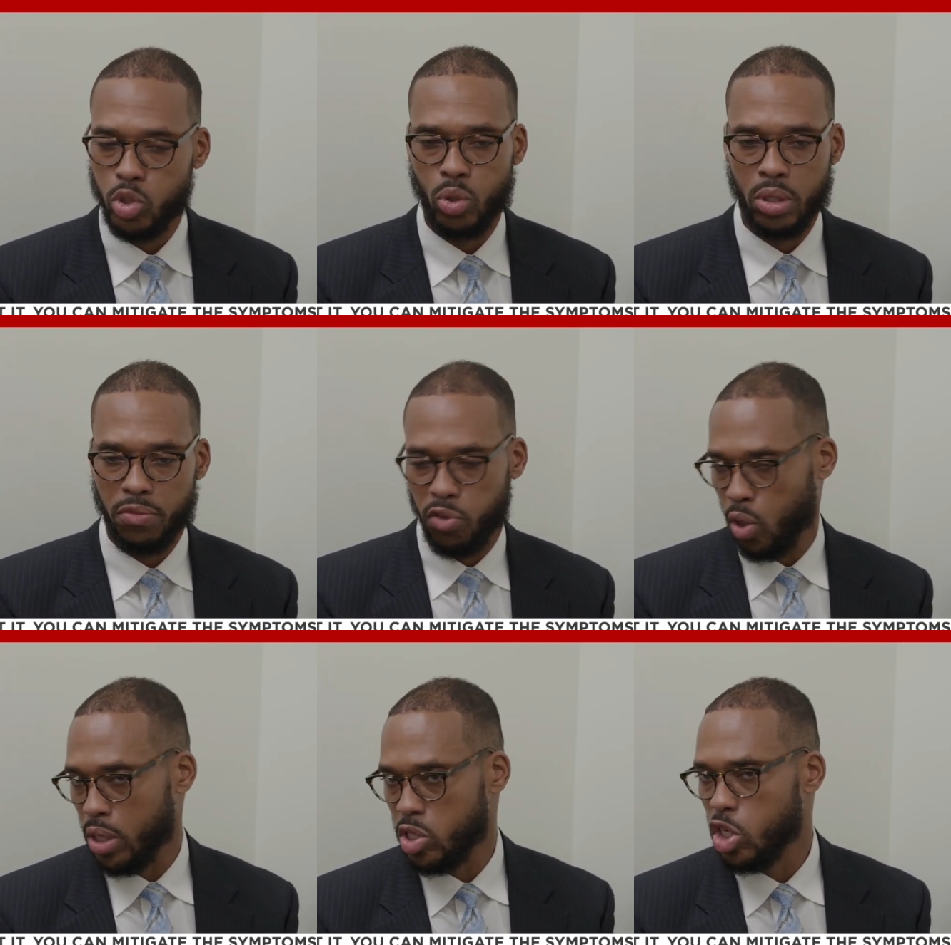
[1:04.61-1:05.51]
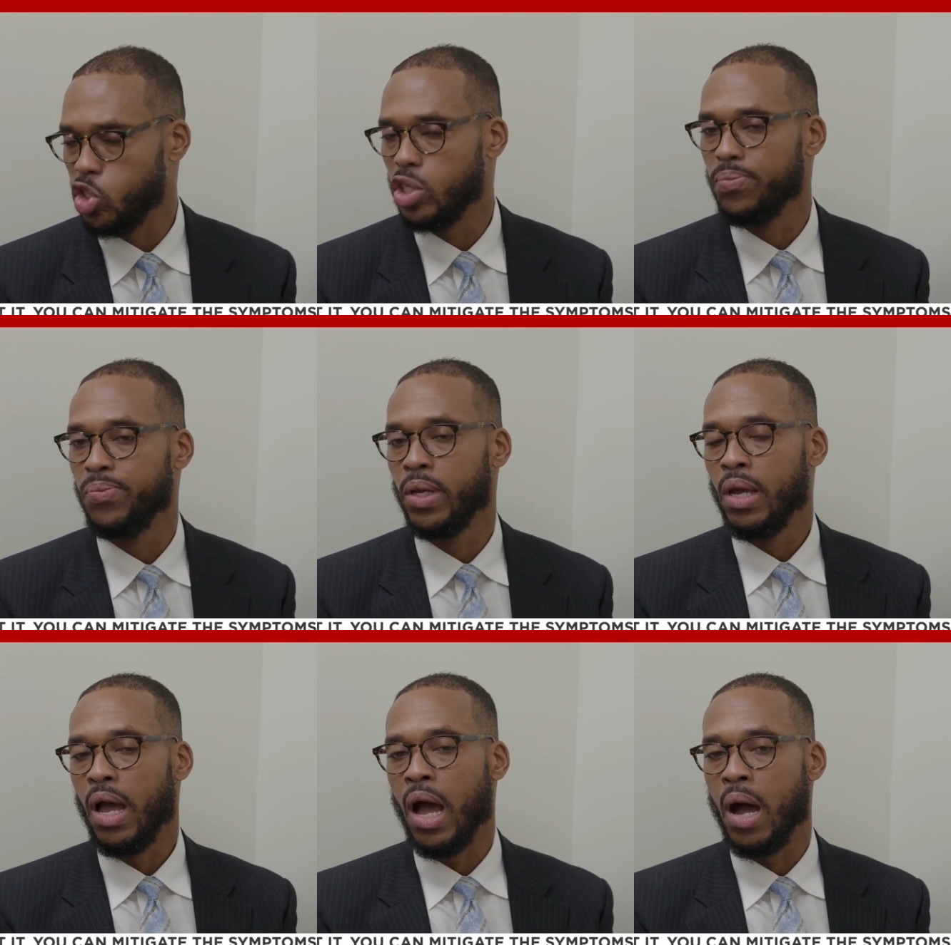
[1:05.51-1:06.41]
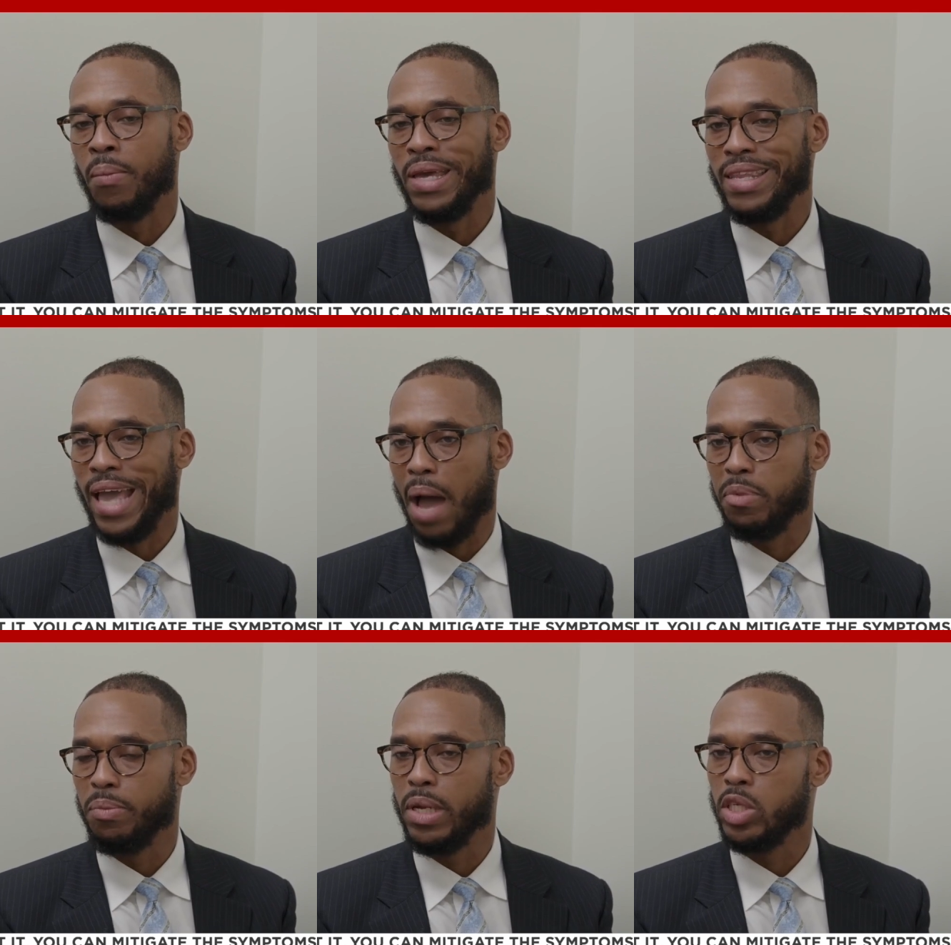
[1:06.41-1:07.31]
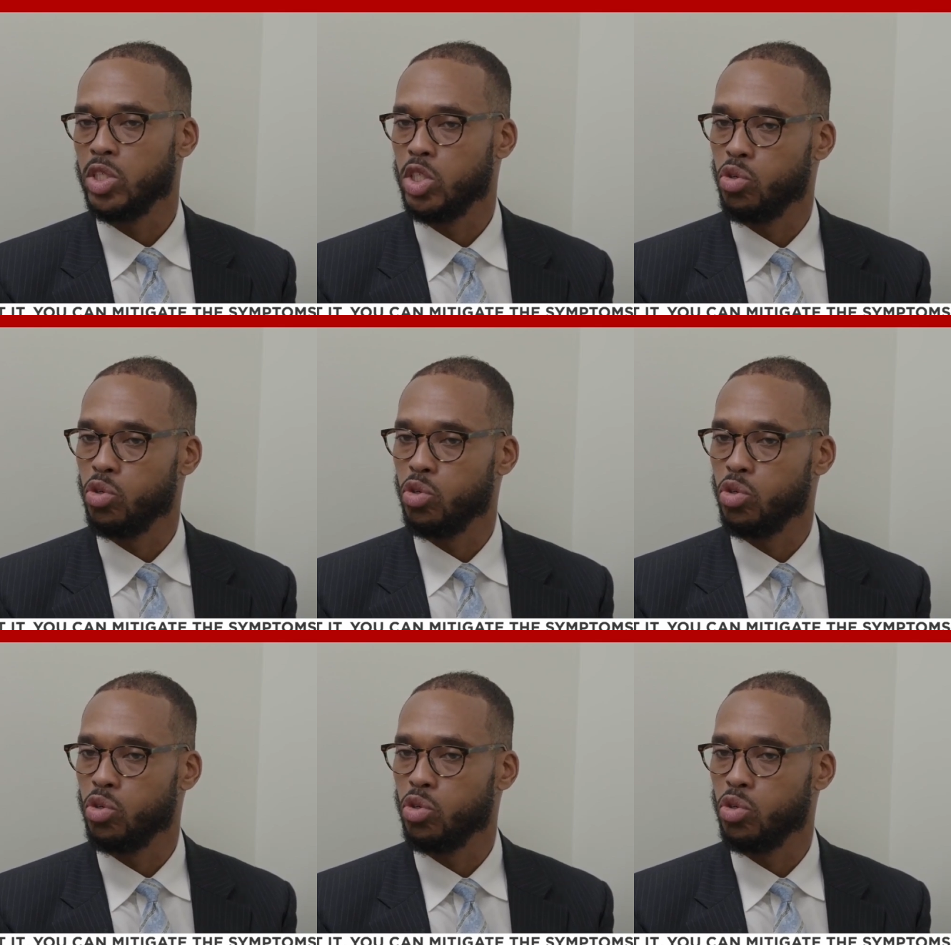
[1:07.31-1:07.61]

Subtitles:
so a full incision in the abdomen